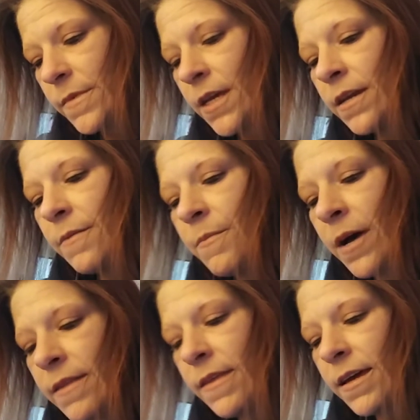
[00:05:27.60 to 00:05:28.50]
And
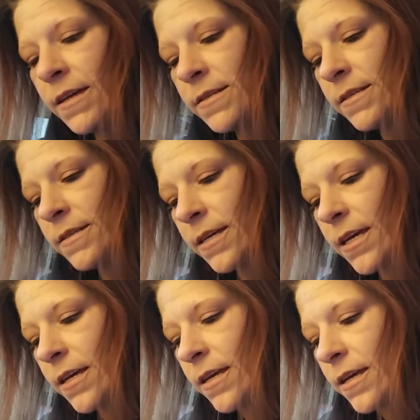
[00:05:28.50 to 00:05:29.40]
my thing is
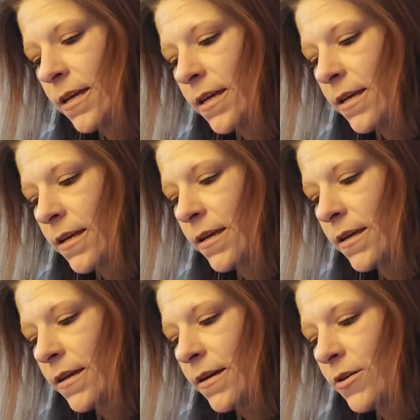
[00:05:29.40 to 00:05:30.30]

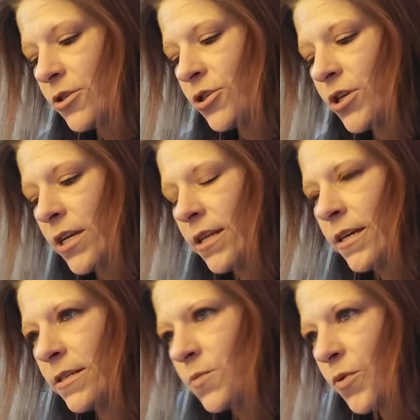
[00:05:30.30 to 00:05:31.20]
shouldn't
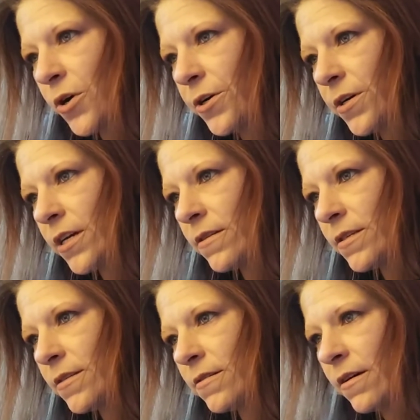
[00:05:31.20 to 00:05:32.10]
his
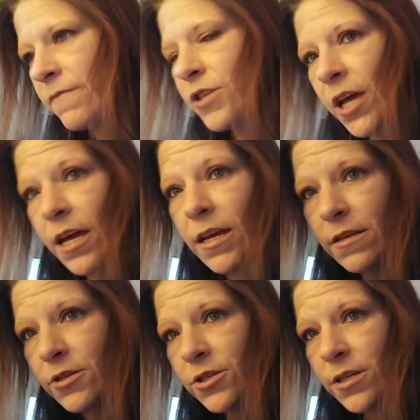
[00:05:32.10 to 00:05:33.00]
priorities have
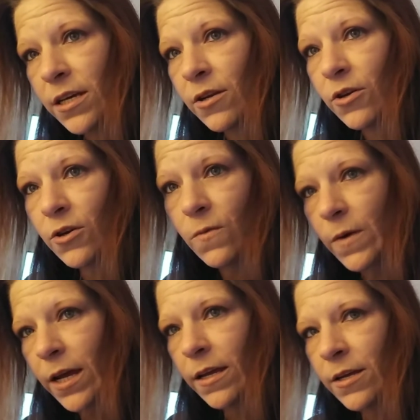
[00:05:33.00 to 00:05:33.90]
changed in a good
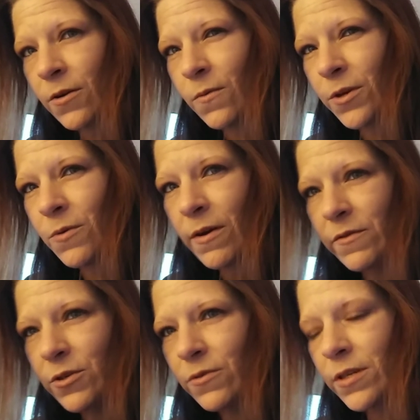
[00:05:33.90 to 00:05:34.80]
way? You know, when you have
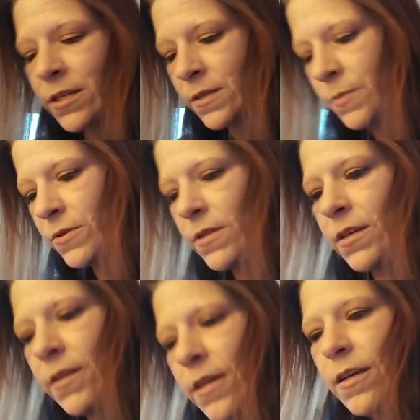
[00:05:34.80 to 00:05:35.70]
children, it's supposed to.